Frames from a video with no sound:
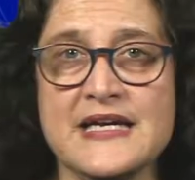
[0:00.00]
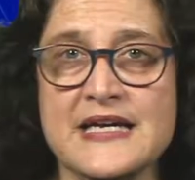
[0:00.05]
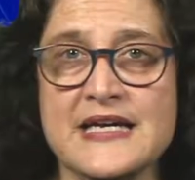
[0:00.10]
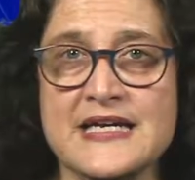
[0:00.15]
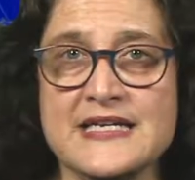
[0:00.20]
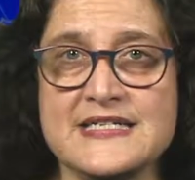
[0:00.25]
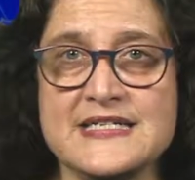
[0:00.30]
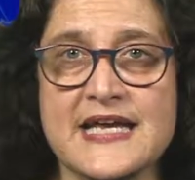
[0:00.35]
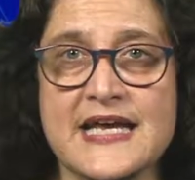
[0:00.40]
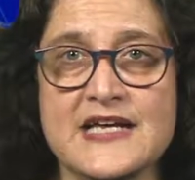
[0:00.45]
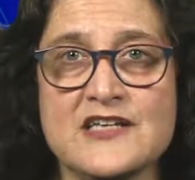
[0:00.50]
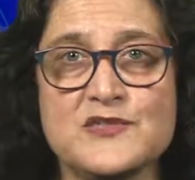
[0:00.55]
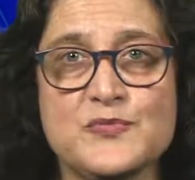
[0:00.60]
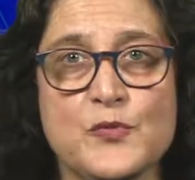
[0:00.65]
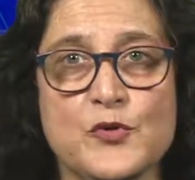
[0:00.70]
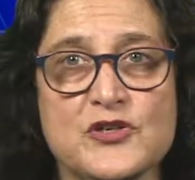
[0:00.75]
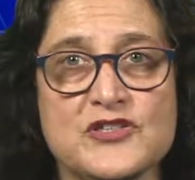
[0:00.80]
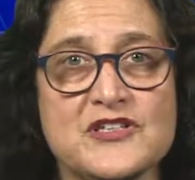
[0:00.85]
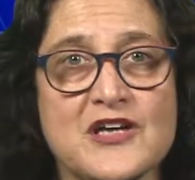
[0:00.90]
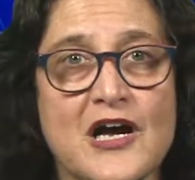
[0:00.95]
It takes
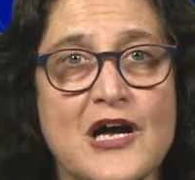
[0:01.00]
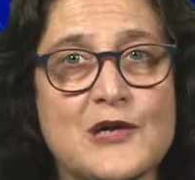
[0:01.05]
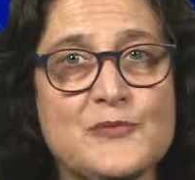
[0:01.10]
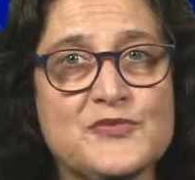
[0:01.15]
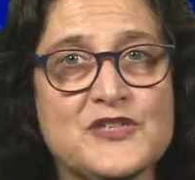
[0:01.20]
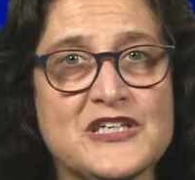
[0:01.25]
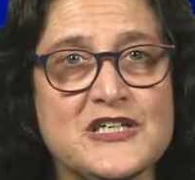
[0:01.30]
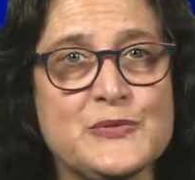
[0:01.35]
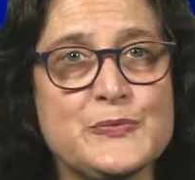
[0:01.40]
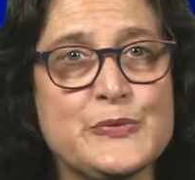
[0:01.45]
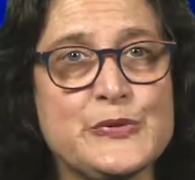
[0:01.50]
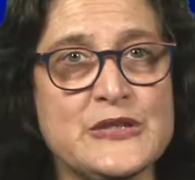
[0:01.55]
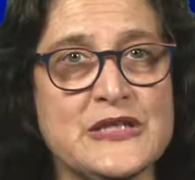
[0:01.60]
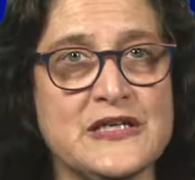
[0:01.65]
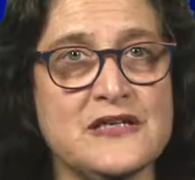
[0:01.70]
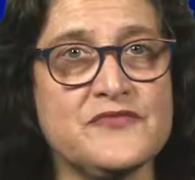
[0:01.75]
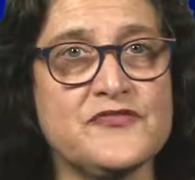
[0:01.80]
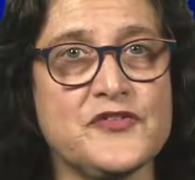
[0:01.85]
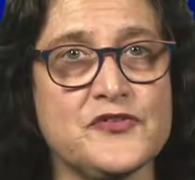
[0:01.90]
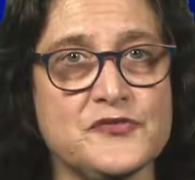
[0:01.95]
more time to
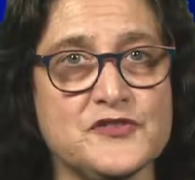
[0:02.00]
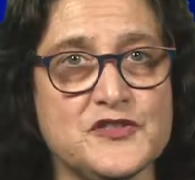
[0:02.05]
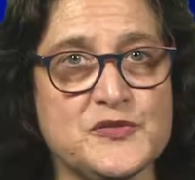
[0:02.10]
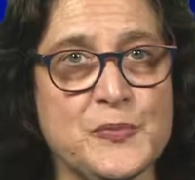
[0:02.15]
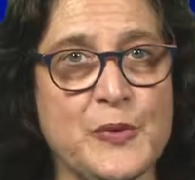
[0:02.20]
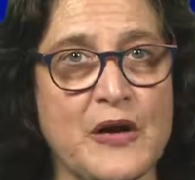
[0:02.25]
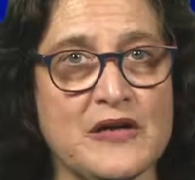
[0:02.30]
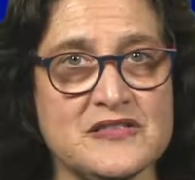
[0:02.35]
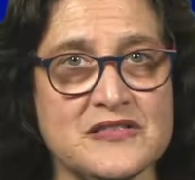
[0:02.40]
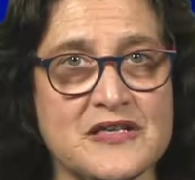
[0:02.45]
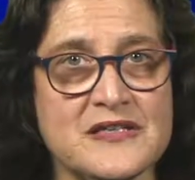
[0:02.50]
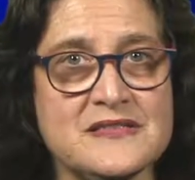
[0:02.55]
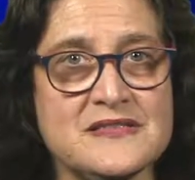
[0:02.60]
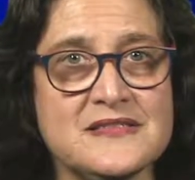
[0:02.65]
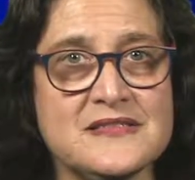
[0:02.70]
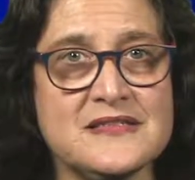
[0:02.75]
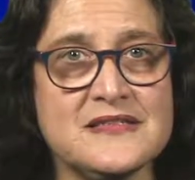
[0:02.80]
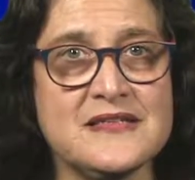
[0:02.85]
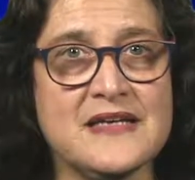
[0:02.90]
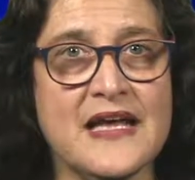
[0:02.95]
complete for
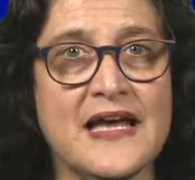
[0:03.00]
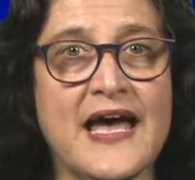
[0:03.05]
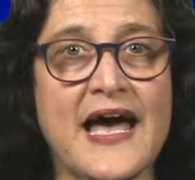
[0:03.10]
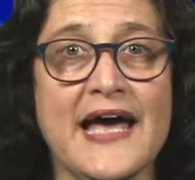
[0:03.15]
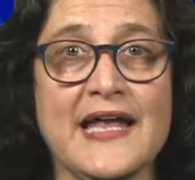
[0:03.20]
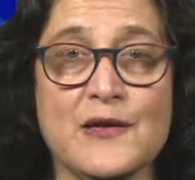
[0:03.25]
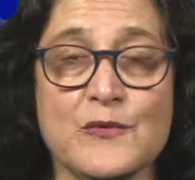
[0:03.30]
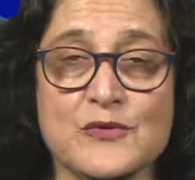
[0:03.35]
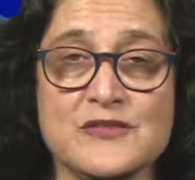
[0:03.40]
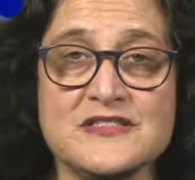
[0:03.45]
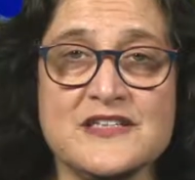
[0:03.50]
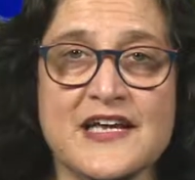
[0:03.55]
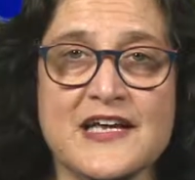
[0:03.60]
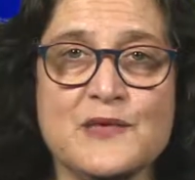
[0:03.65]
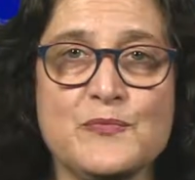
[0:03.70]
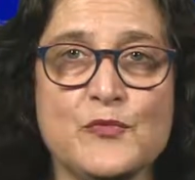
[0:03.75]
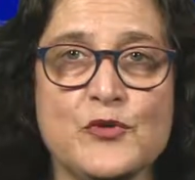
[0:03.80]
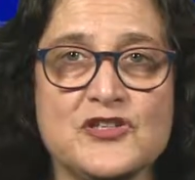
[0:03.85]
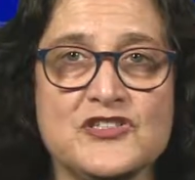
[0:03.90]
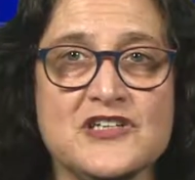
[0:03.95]
respondents, and it will take
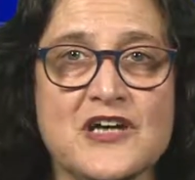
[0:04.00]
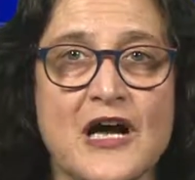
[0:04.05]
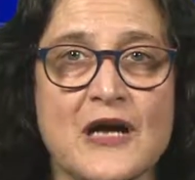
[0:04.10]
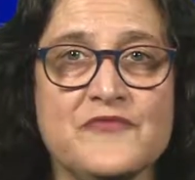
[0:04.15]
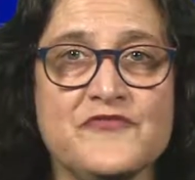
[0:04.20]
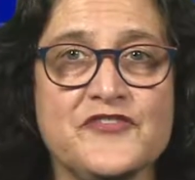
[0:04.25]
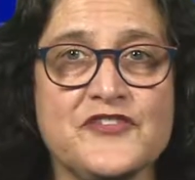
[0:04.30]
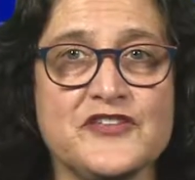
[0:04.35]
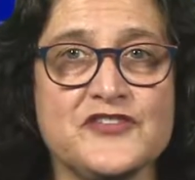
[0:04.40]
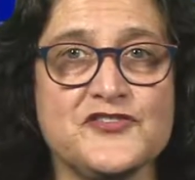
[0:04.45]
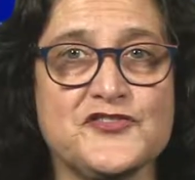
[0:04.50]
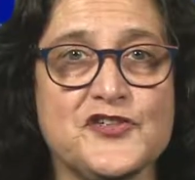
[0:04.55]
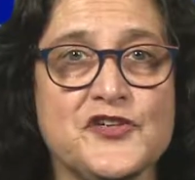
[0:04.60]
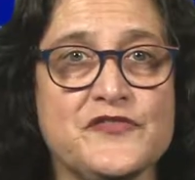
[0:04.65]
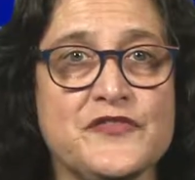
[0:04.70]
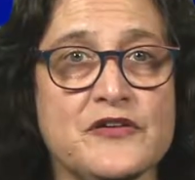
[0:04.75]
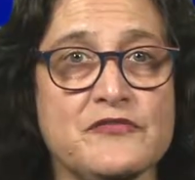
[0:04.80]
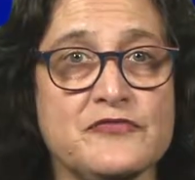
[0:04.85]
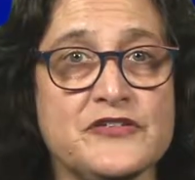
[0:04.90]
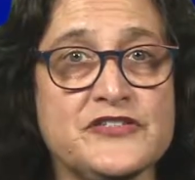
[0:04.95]
more time for the
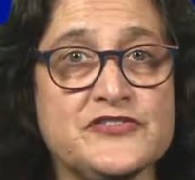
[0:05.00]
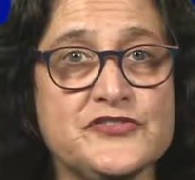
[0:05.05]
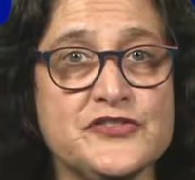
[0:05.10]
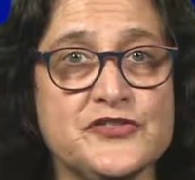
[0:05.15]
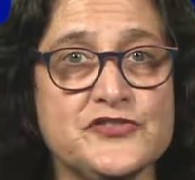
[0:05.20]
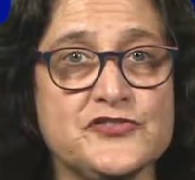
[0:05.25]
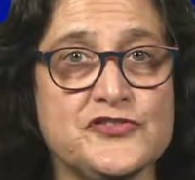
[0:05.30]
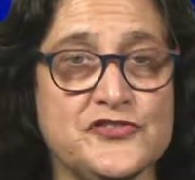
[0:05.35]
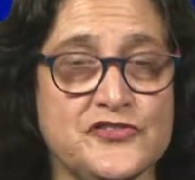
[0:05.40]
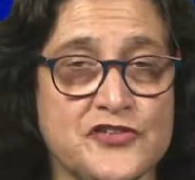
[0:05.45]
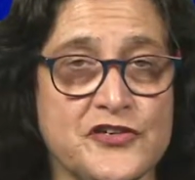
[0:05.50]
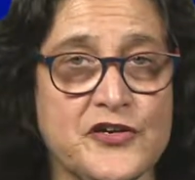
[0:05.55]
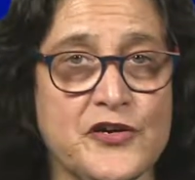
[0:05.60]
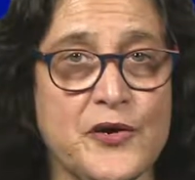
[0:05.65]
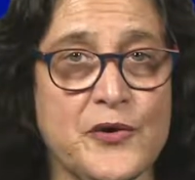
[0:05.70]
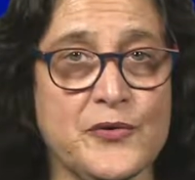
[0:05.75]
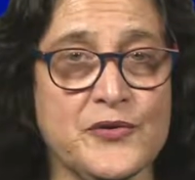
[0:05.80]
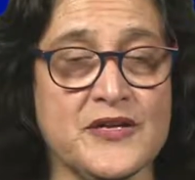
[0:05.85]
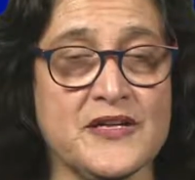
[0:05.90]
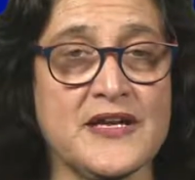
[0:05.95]
survey researcher to
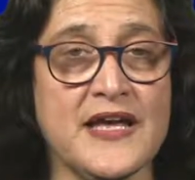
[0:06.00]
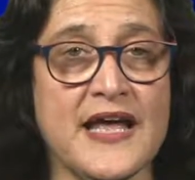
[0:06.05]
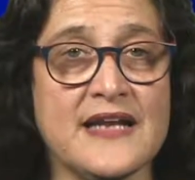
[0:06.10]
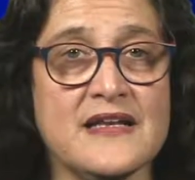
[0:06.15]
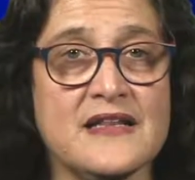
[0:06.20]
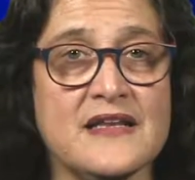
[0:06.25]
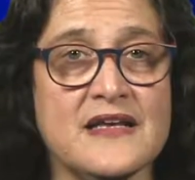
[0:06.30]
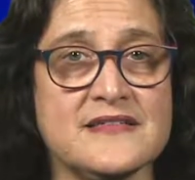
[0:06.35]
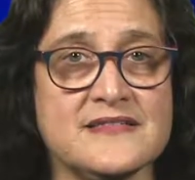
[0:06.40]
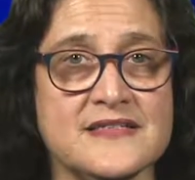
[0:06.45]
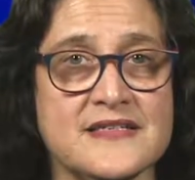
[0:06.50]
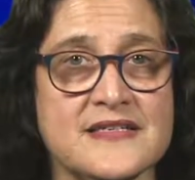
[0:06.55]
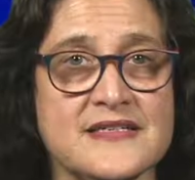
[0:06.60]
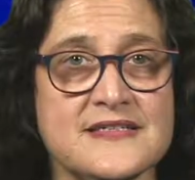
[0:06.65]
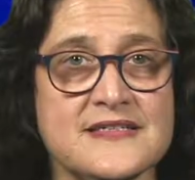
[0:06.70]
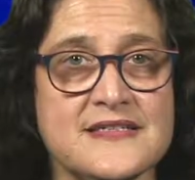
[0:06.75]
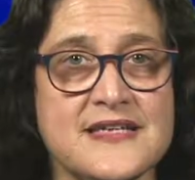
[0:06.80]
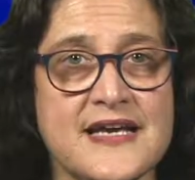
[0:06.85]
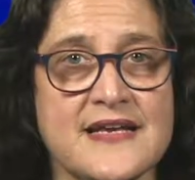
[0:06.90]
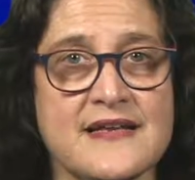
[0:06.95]
code and analyze these
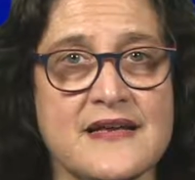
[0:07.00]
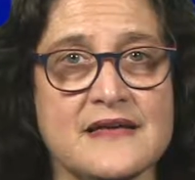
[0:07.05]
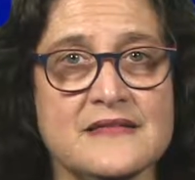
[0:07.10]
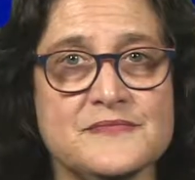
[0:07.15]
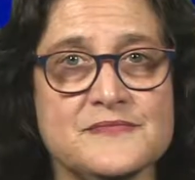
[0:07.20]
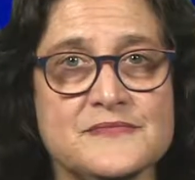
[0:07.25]
data.